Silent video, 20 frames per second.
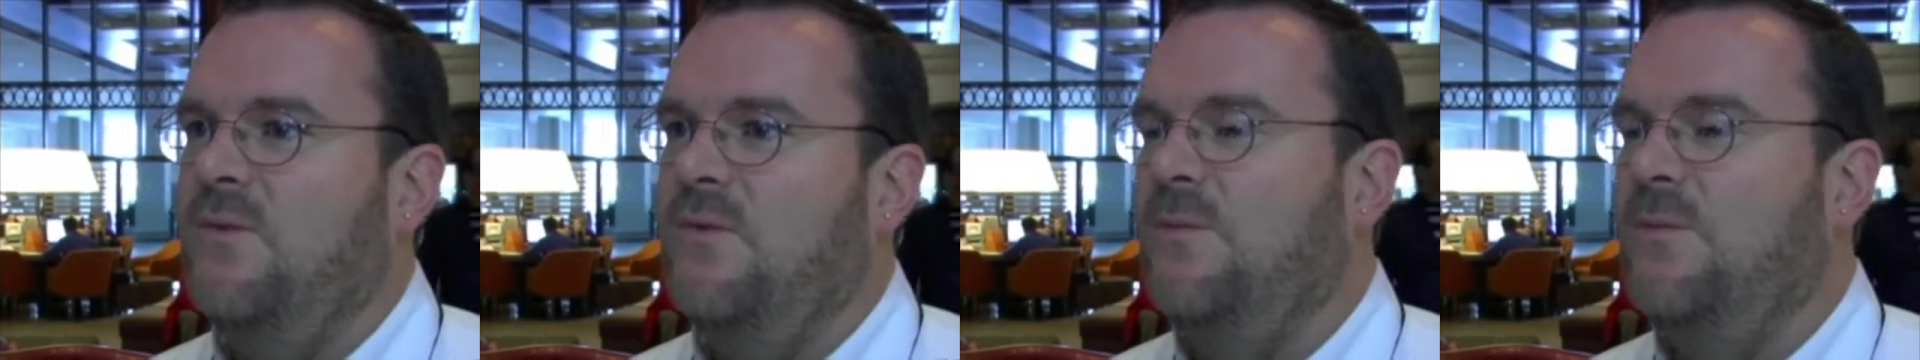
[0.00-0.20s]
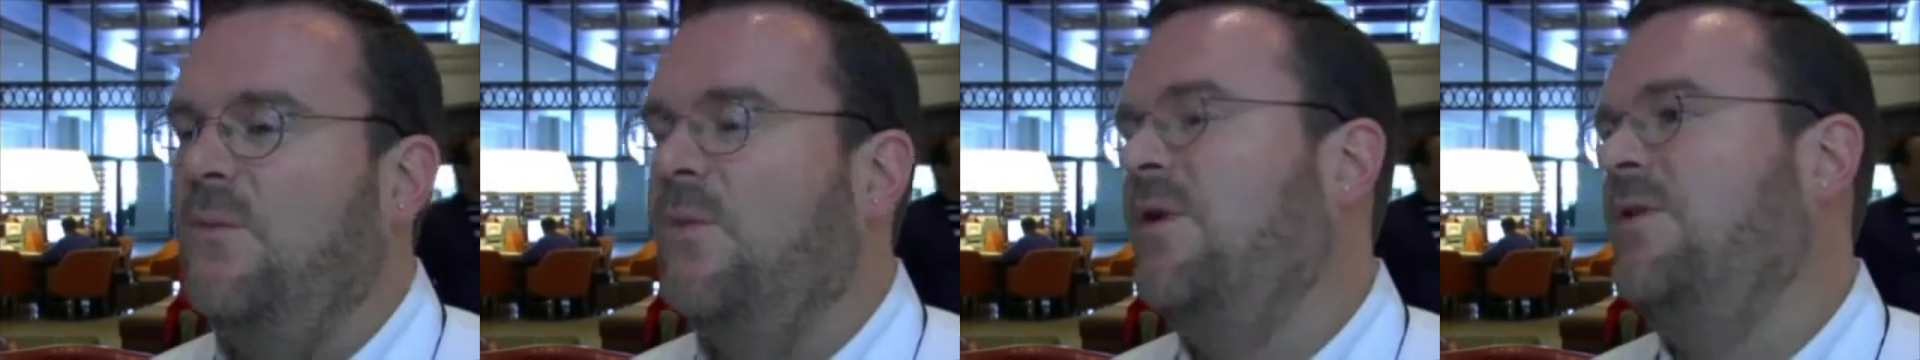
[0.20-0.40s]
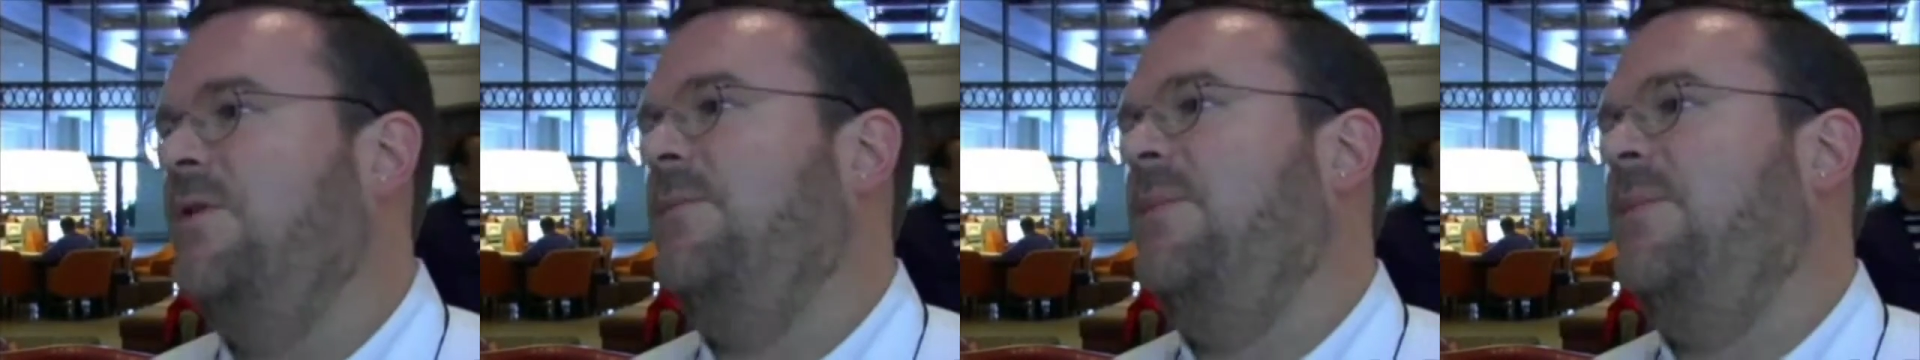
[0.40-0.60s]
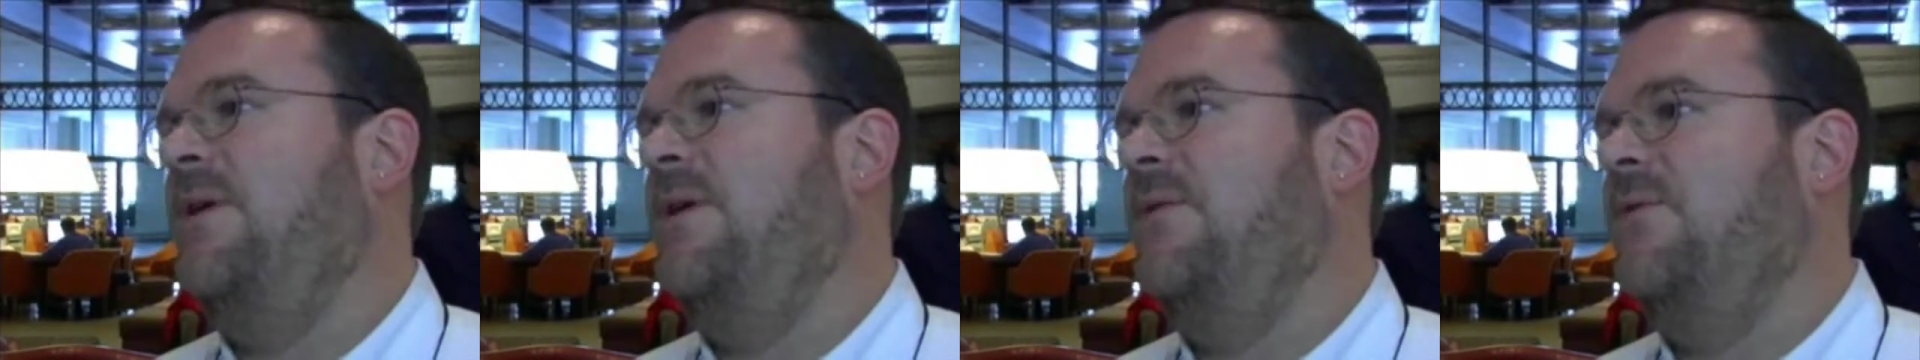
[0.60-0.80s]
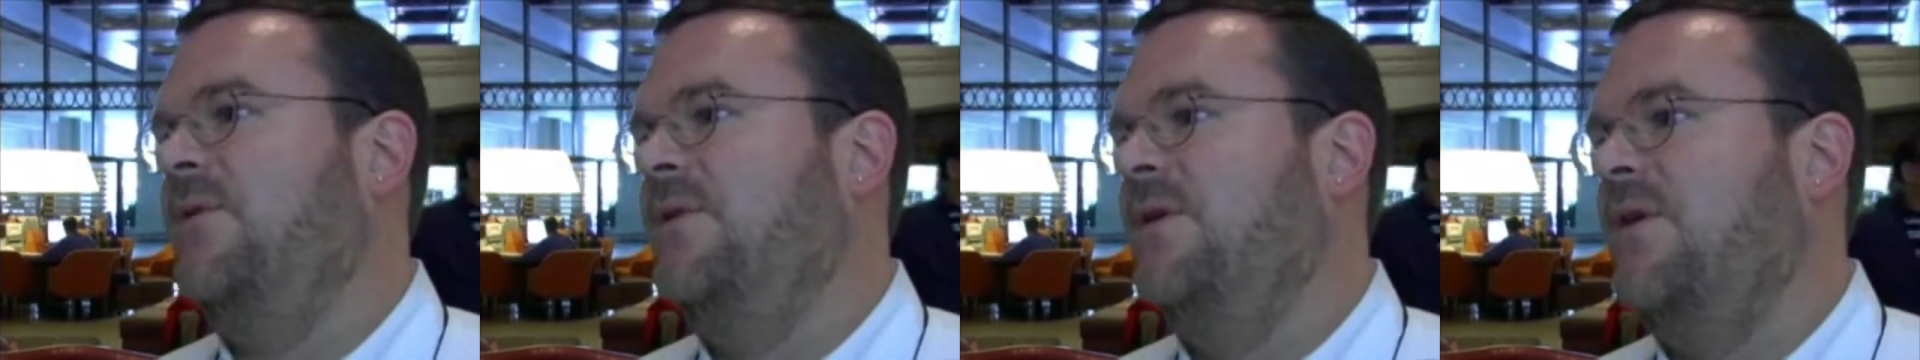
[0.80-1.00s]
would more than
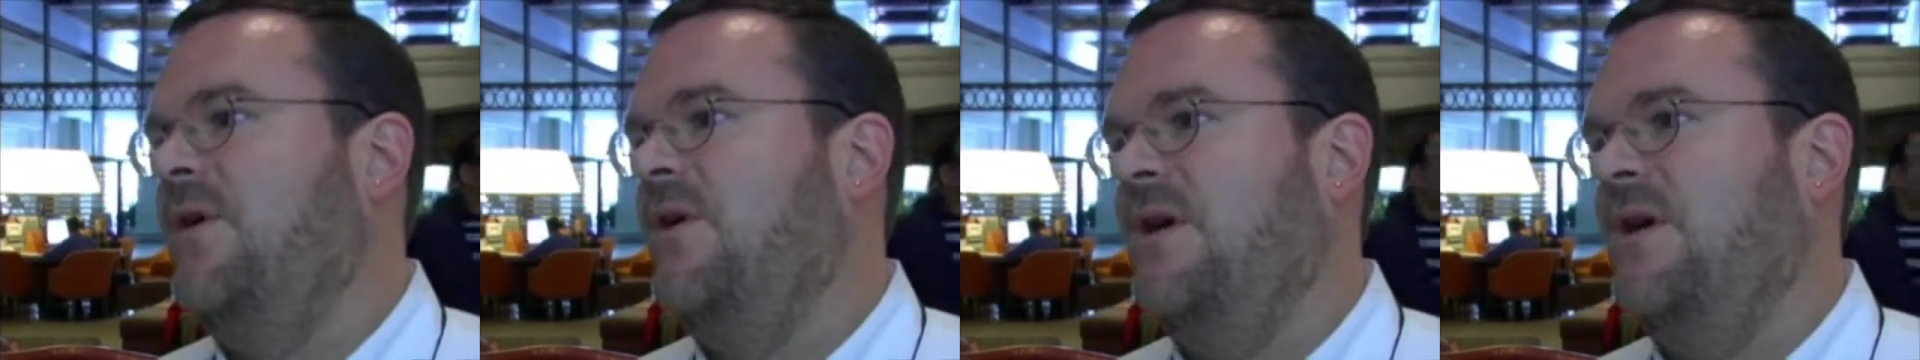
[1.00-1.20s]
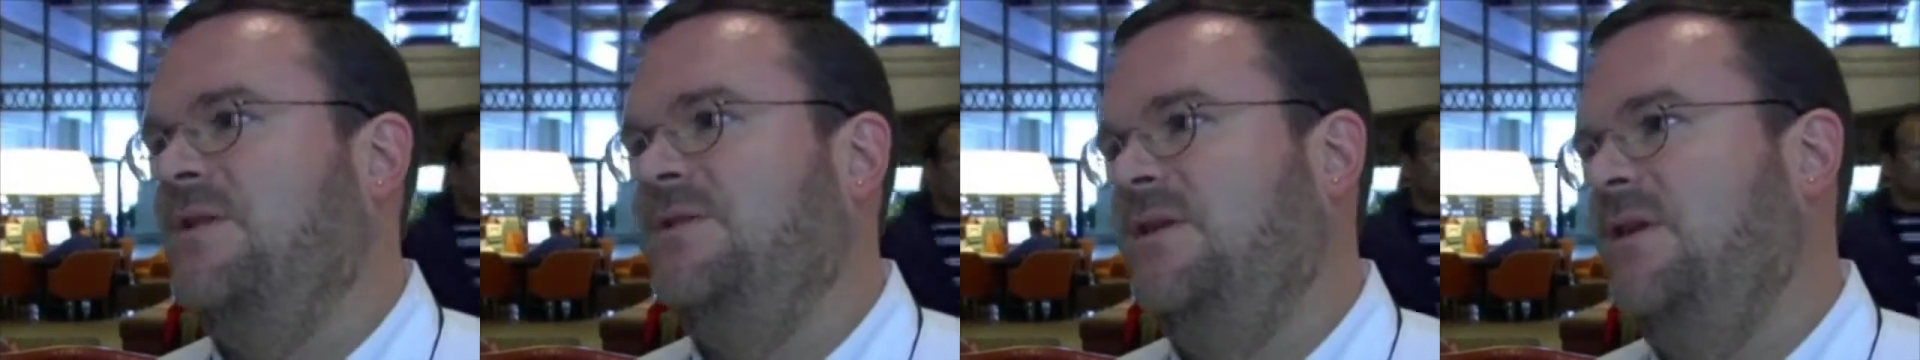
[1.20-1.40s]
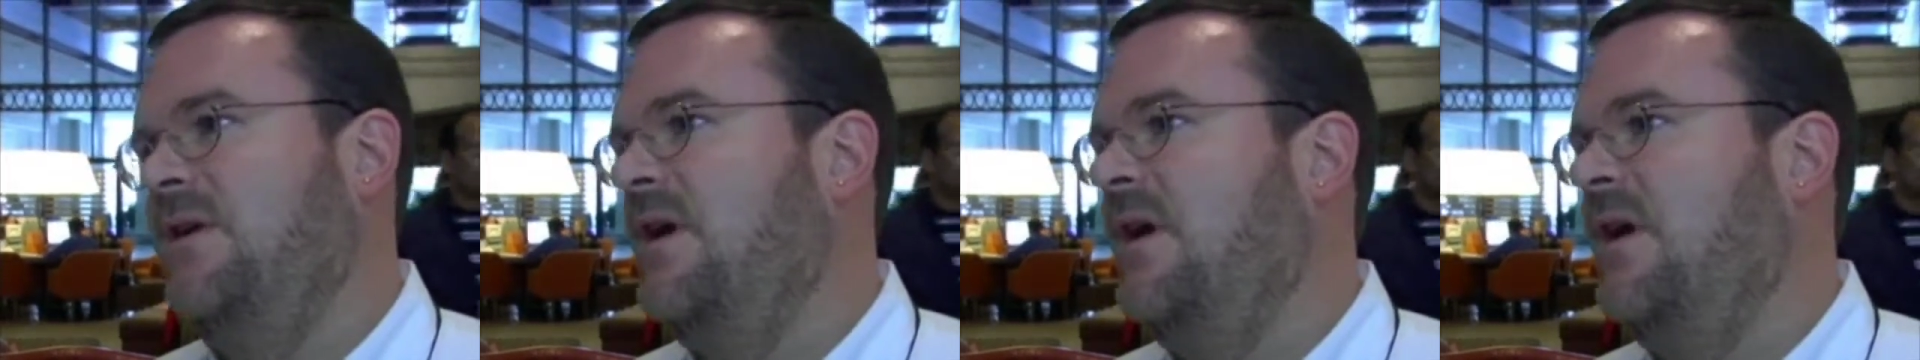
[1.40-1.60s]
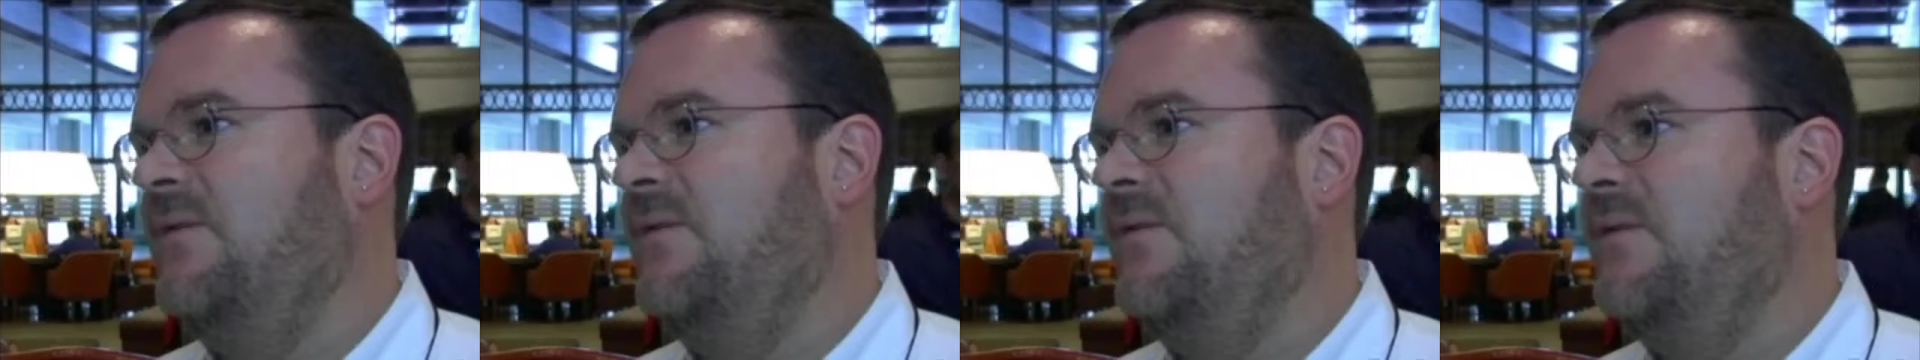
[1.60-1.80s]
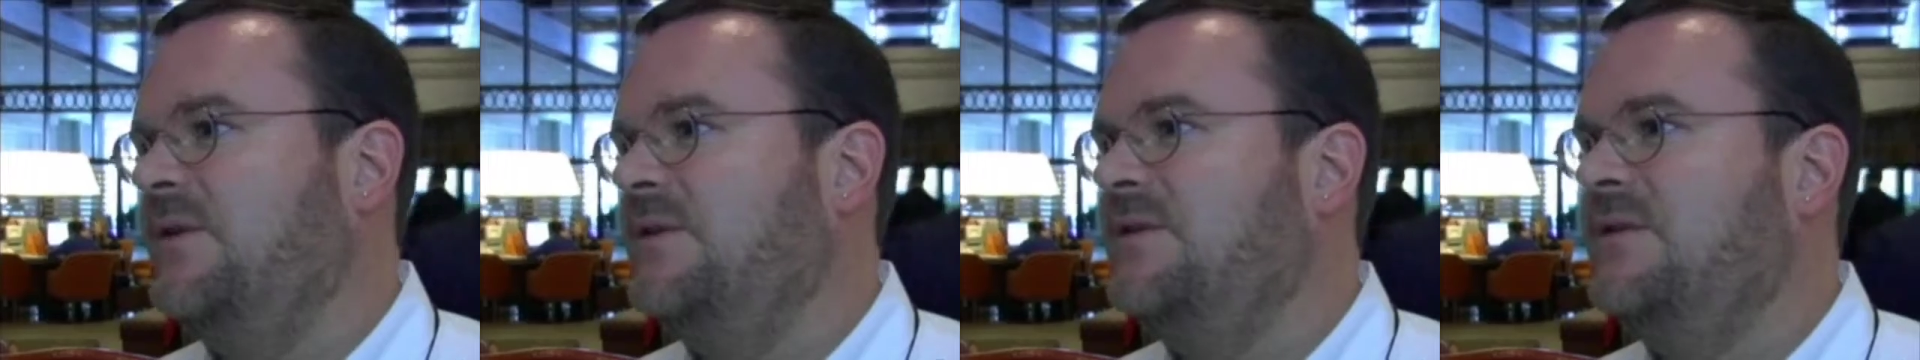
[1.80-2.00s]
pay for the cost of the
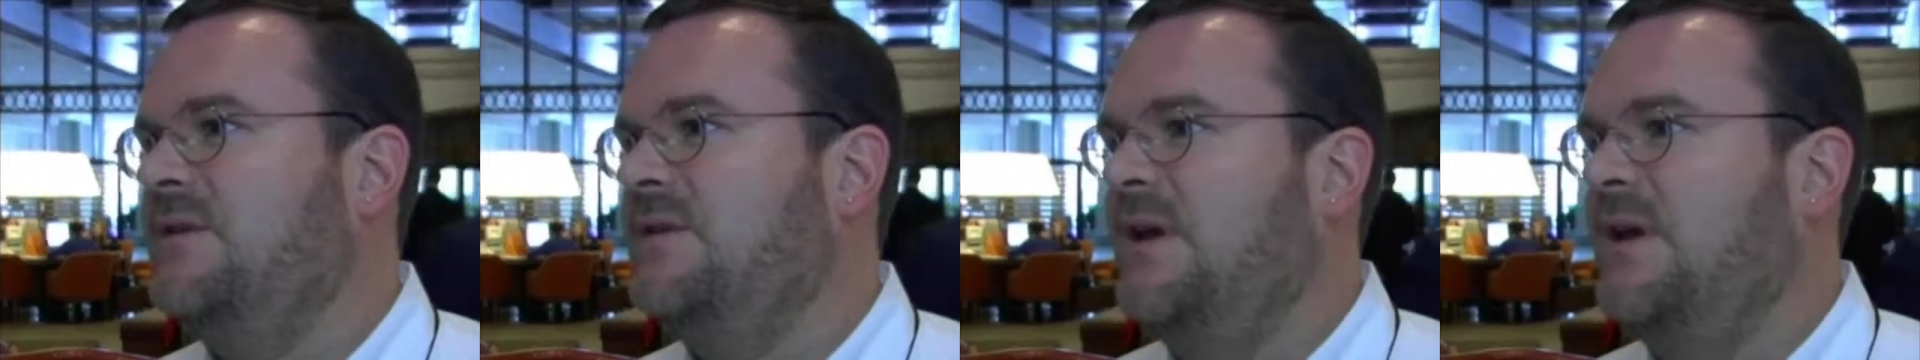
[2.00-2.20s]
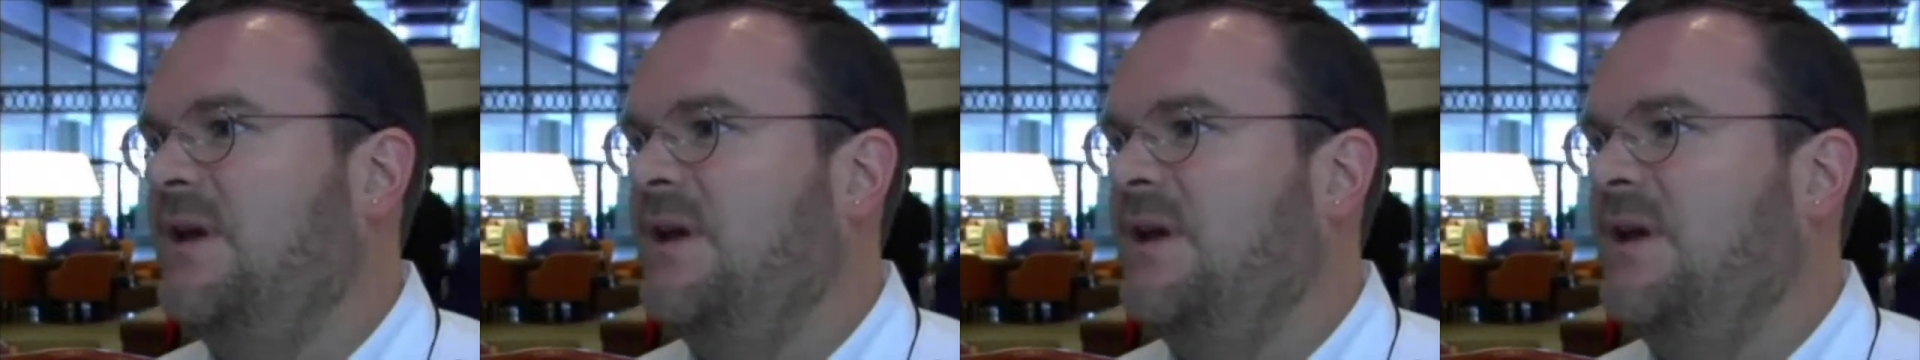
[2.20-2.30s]
conference,